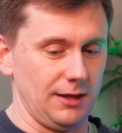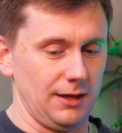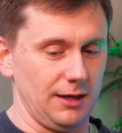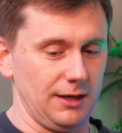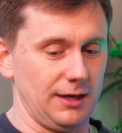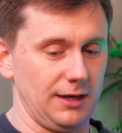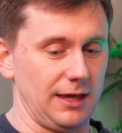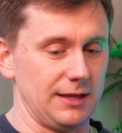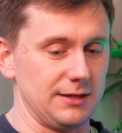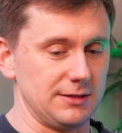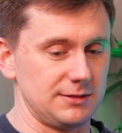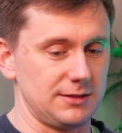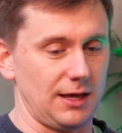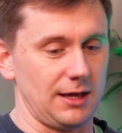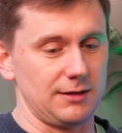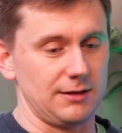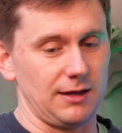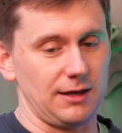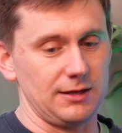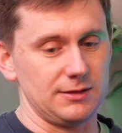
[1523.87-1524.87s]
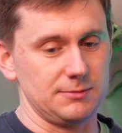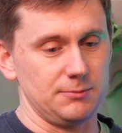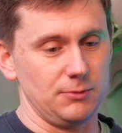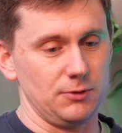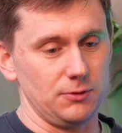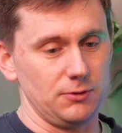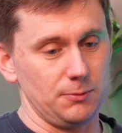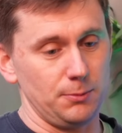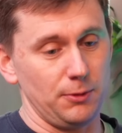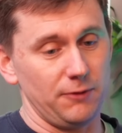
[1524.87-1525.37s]
against that data
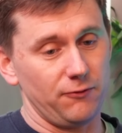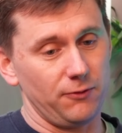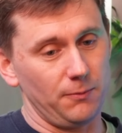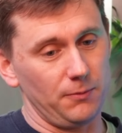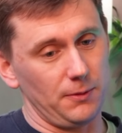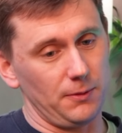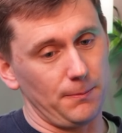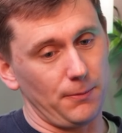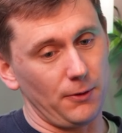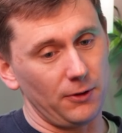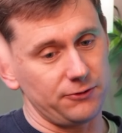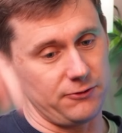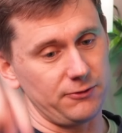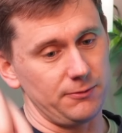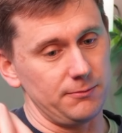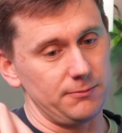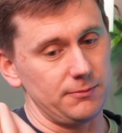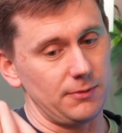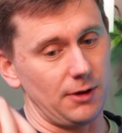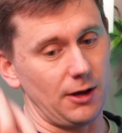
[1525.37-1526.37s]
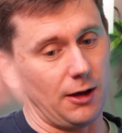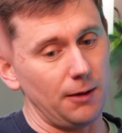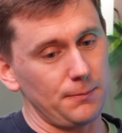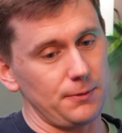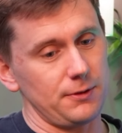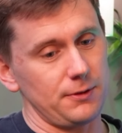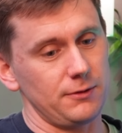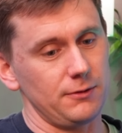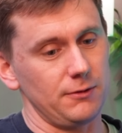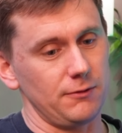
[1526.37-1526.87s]
model, but from the bottom
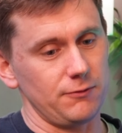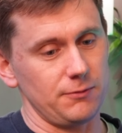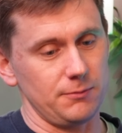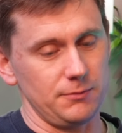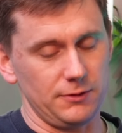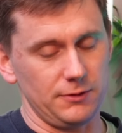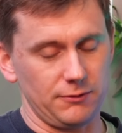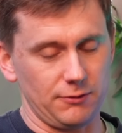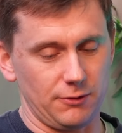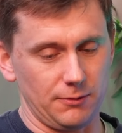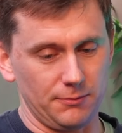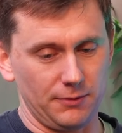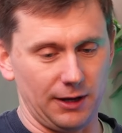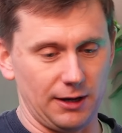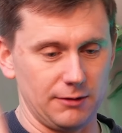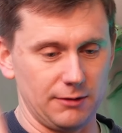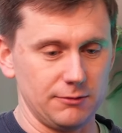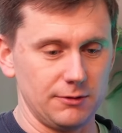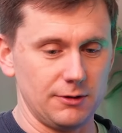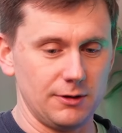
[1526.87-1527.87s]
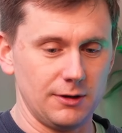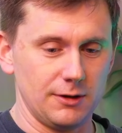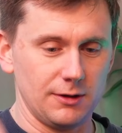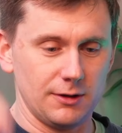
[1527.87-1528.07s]
up, not from the top down.